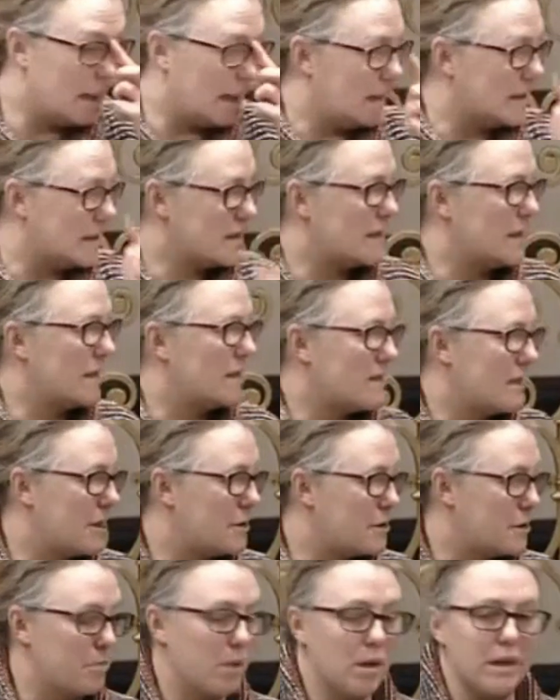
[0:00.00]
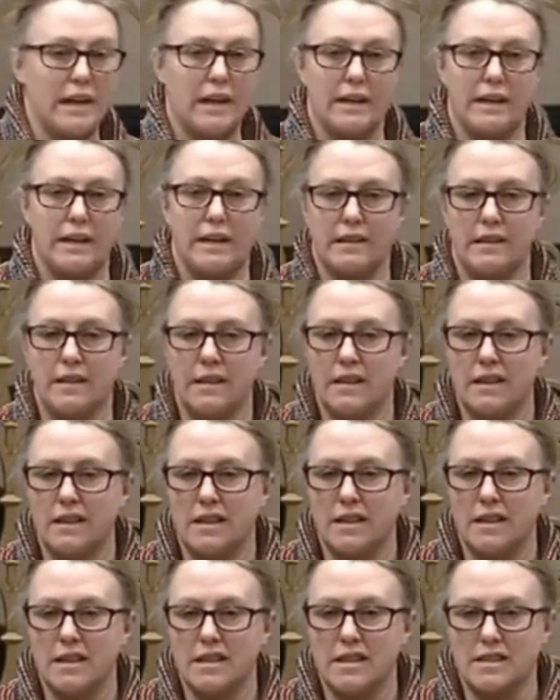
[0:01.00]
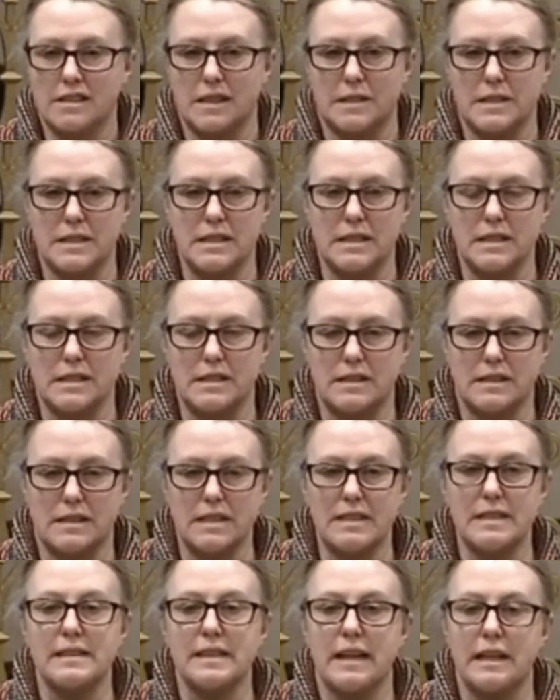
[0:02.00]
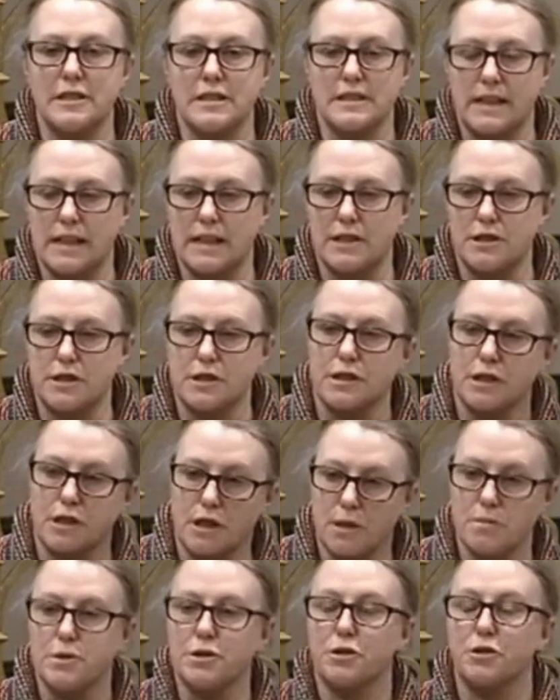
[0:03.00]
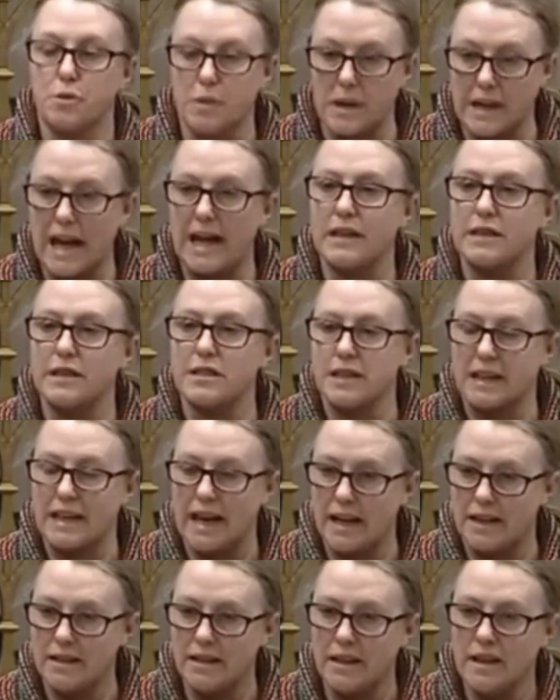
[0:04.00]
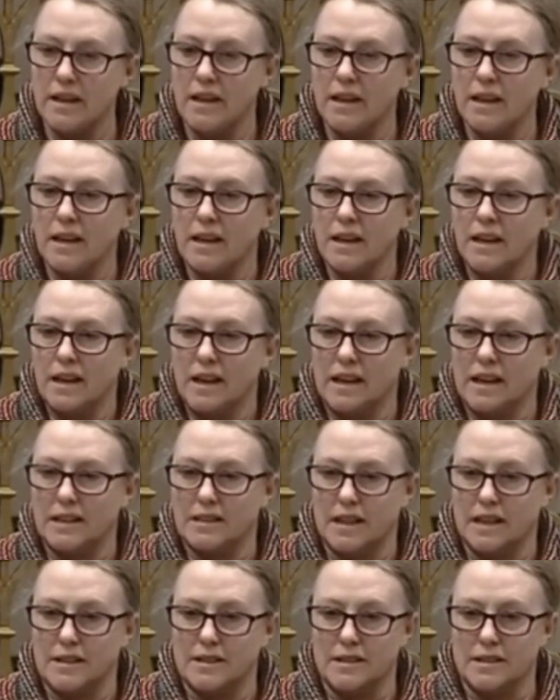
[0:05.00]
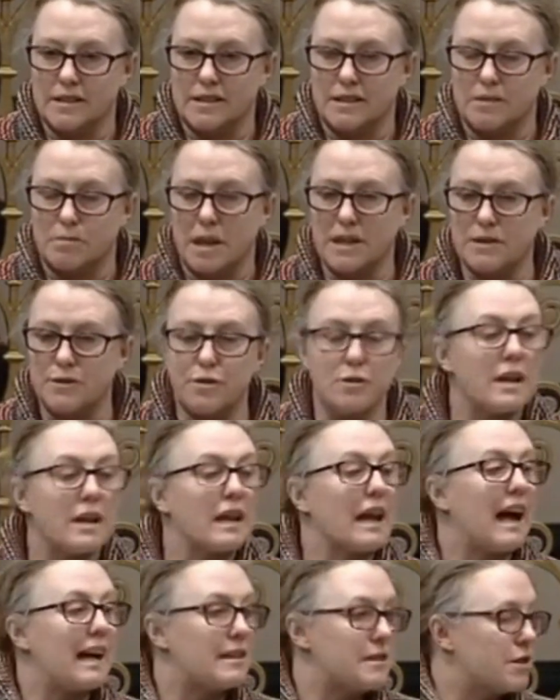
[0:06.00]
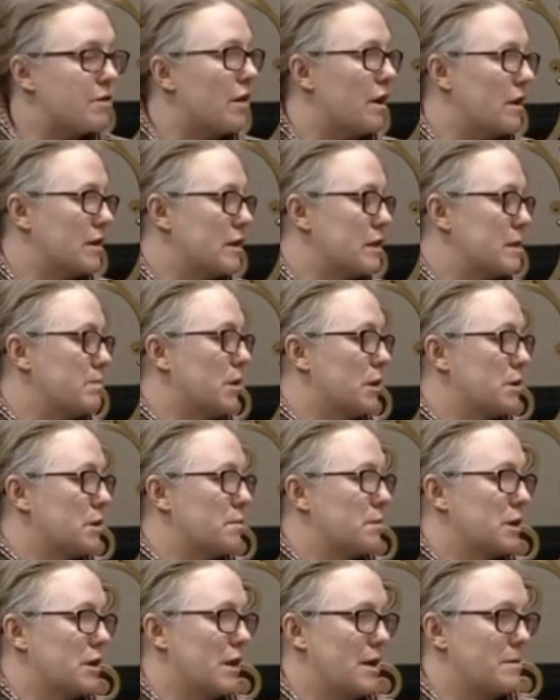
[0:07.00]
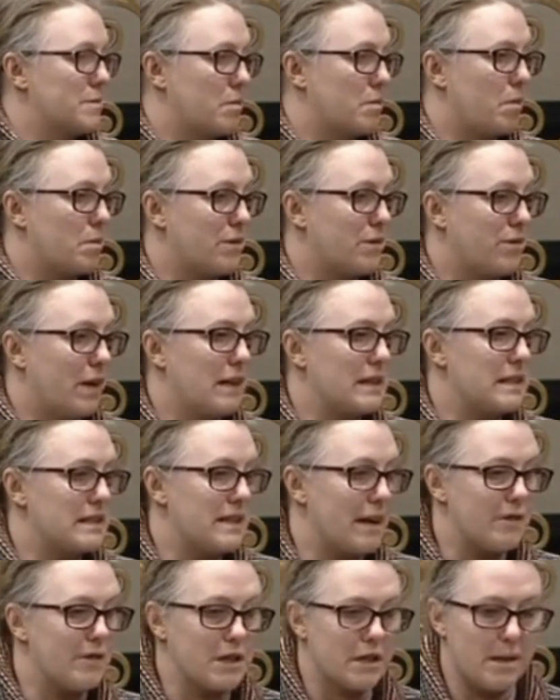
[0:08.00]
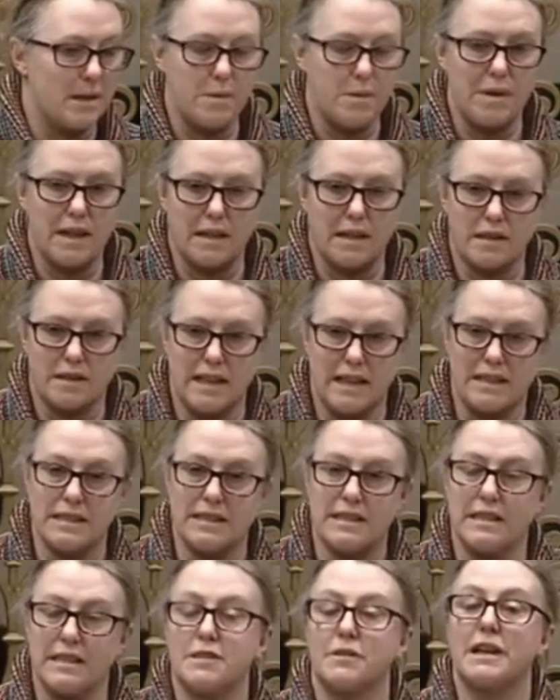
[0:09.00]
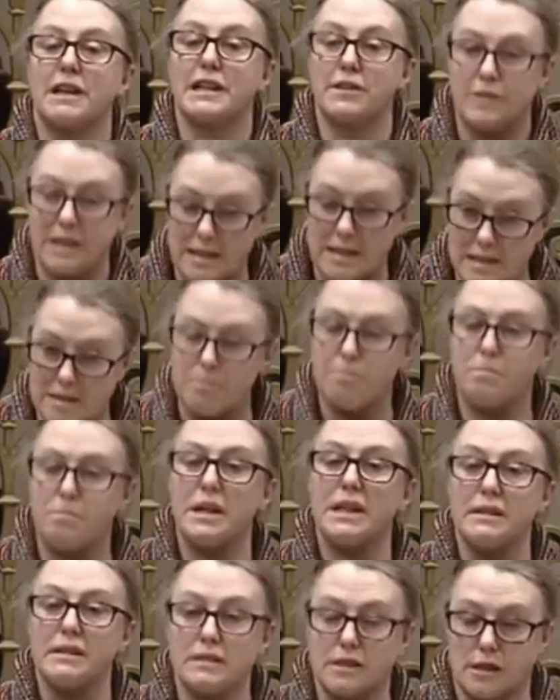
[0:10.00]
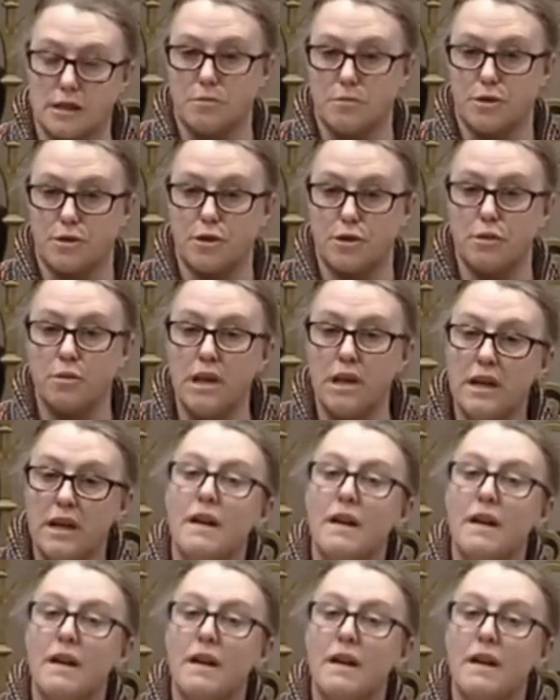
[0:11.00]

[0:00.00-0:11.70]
as Senator Moynihan said, this is legislation that comes through again and again, and it went through the last Oireachtas multiple times, and what we find is every time the rental tenancies or any of these bills come through,